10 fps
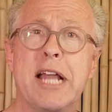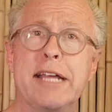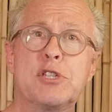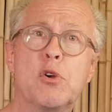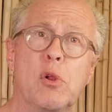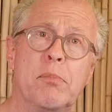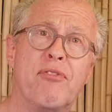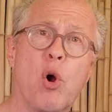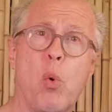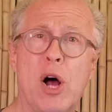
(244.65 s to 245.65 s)
night school
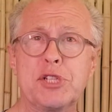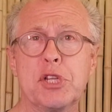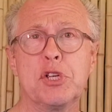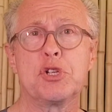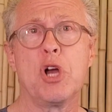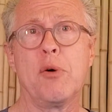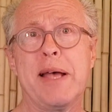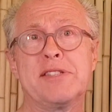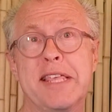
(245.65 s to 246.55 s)
before watching the show as